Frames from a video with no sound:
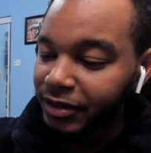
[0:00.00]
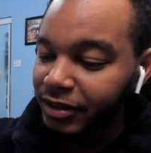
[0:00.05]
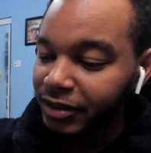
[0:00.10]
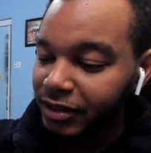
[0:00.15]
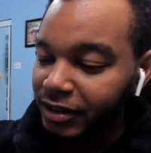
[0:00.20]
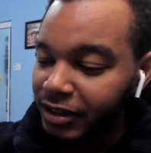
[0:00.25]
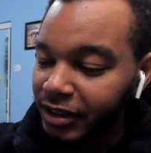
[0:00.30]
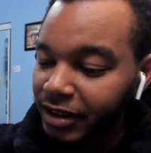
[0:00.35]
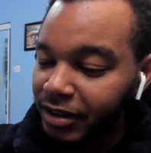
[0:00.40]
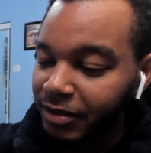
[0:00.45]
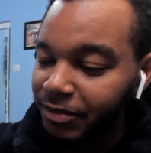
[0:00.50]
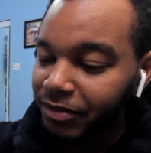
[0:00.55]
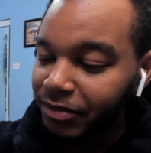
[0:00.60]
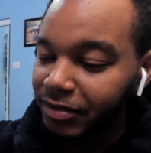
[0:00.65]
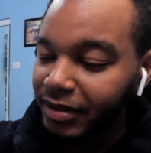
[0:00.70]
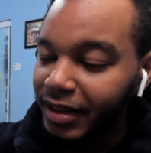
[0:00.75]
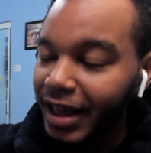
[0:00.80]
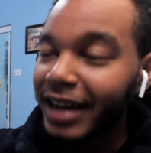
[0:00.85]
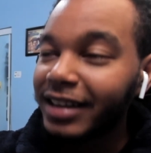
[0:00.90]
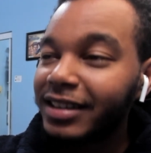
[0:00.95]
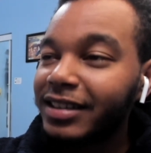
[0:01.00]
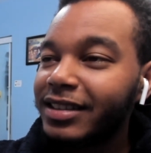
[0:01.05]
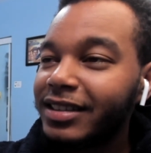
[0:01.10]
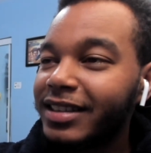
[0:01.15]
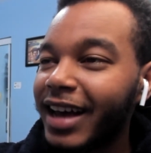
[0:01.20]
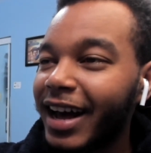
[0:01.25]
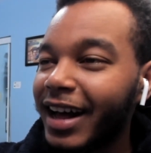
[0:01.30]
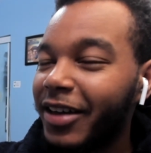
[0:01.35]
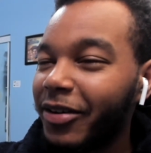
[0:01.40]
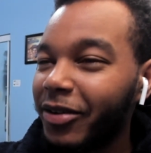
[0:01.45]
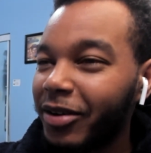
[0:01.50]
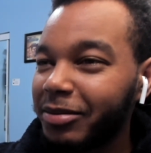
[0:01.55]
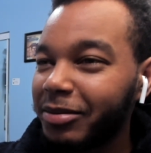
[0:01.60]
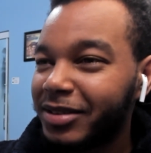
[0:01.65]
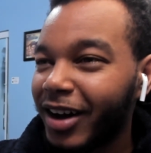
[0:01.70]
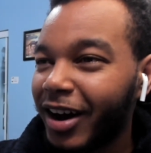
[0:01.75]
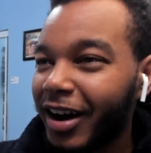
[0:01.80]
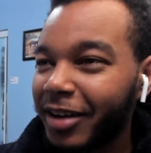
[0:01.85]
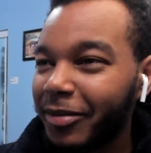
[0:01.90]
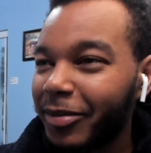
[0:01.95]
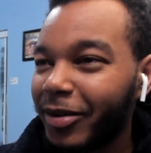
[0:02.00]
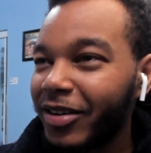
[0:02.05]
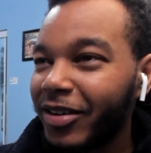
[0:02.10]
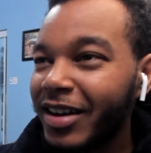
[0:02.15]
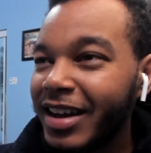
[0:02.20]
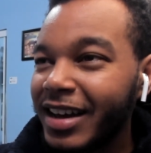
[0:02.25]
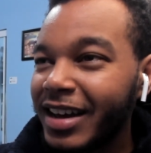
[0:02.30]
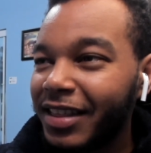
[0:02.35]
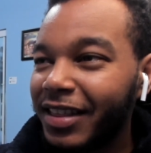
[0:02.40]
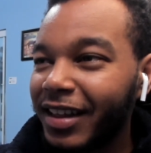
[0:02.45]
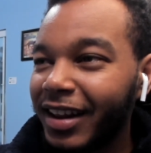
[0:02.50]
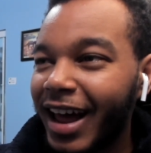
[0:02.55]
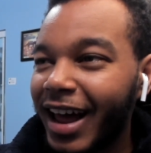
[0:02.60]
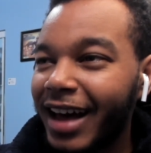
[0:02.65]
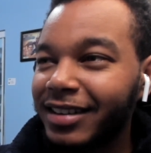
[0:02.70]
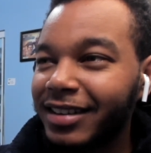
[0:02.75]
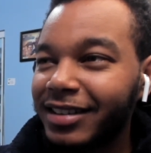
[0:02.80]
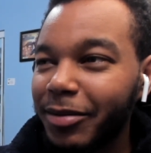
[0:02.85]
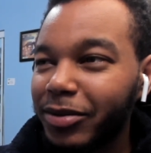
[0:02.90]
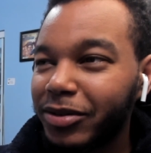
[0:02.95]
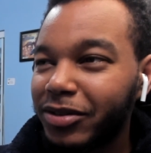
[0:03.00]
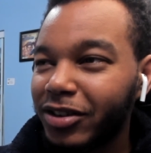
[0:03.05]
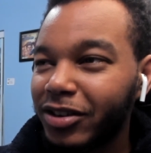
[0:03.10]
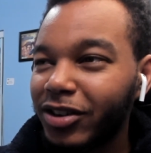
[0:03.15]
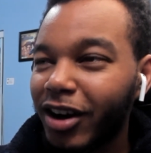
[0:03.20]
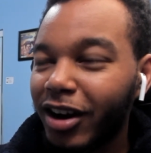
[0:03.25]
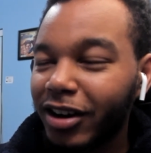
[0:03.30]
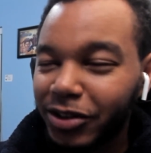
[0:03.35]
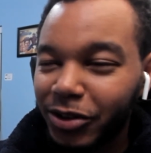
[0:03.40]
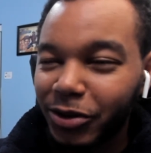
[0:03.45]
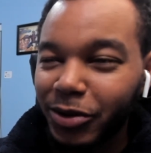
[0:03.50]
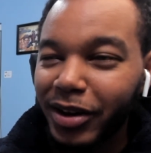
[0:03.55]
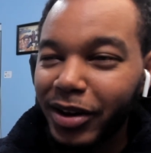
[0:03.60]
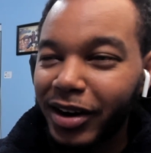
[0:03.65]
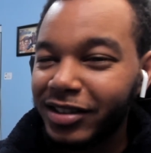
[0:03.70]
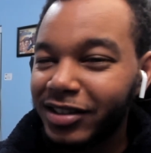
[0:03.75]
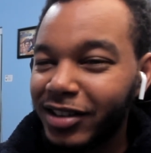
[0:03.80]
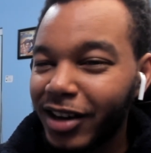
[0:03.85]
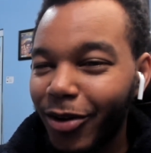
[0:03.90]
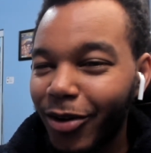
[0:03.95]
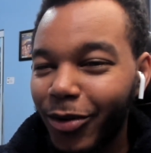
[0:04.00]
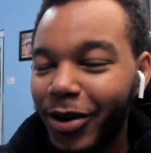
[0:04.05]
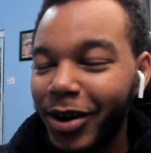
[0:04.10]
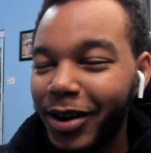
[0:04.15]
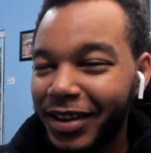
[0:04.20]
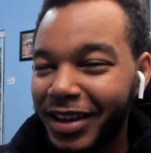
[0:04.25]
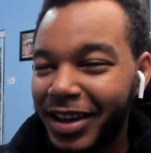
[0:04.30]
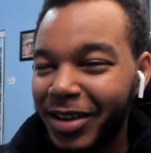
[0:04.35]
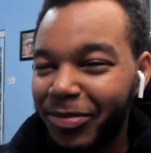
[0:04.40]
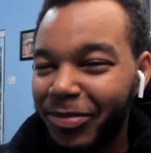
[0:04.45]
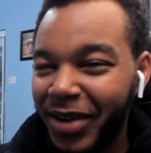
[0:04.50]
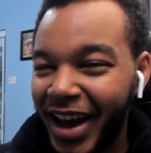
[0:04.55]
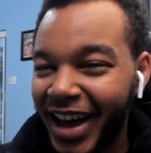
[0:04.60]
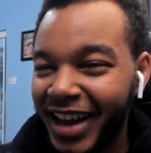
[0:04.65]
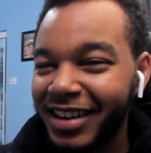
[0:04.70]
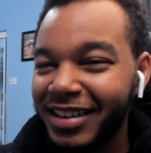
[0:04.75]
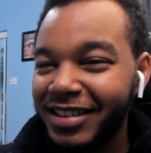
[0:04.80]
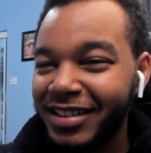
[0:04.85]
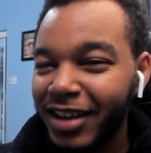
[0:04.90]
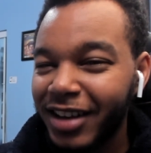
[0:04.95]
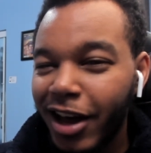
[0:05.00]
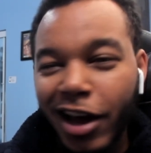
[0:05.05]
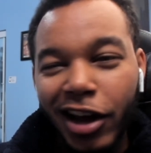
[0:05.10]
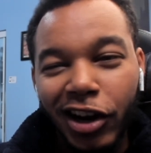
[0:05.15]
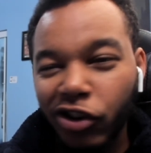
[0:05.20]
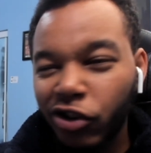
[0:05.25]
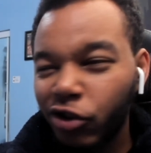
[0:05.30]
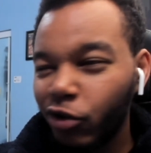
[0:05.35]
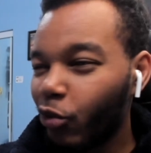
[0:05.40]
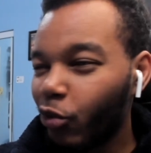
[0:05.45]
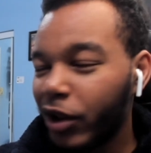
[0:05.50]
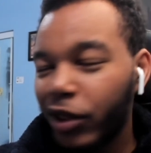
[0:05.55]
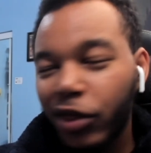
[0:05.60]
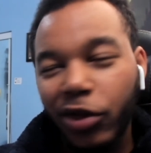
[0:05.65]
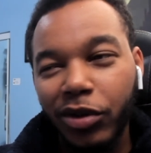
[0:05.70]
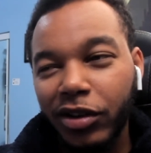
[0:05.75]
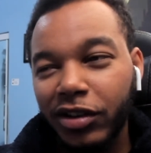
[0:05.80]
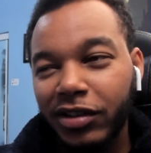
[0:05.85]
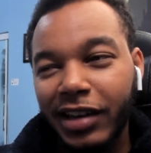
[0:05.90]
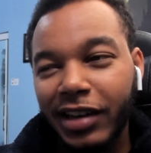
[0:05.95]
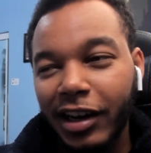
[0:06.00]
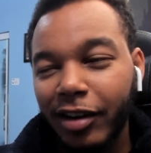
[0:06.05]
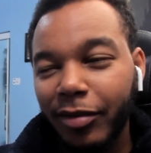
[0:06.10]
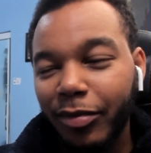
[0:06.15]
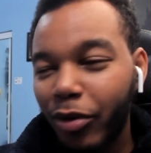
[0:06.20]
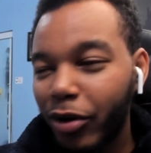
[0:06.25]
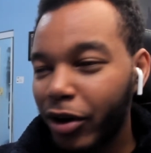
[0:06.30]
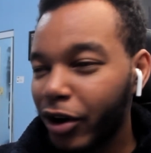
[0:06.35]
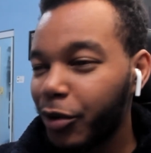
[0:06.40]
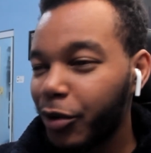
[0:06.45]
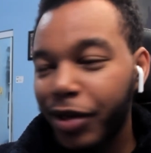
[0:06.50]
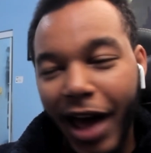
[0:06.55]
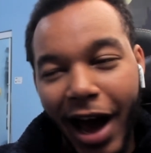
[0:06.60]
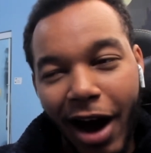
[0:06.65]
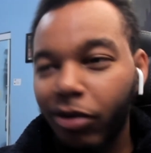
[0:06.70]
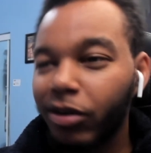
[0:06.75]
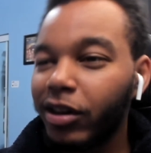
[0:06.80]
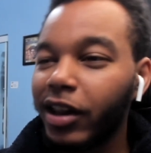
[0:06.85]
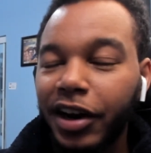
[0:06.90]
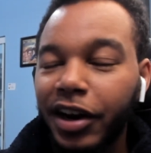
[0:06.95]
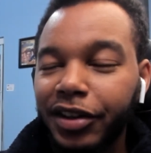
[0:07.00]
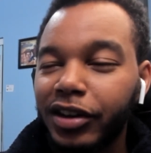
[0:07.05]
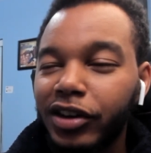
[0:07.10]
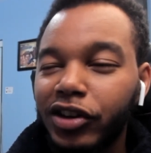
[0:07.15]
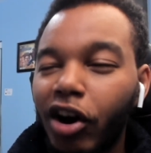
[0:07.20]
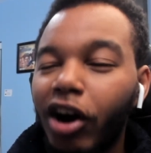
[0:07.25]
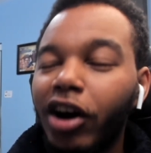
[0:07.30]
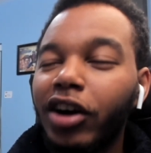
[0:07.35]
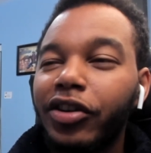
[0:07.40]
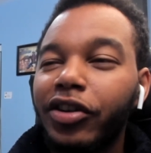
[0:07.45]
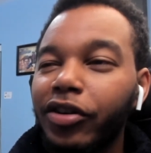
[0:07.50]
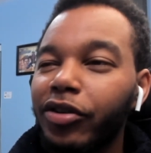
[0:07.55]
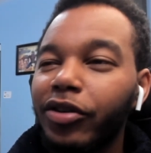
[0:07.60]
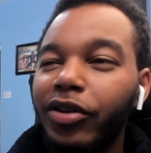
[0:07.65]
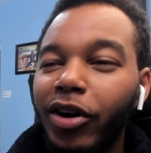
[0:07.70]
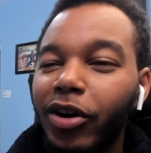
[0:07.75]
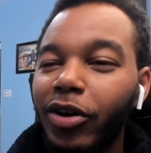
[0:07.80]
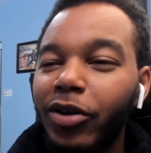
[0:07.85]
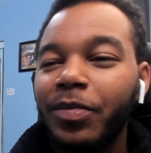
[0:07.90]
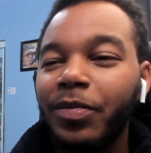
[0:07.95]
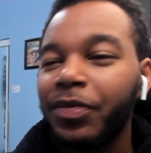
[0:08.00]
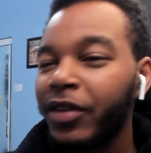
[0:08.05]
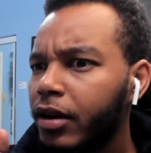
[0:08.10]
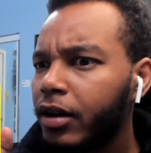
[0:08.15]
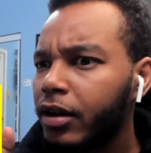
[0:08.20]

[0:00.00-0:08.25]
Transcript: See, that's exactly what I'm talking about. In the last episode of Doctor Who that I saw, one of the companions just went through this teleporter without letting the doctor know.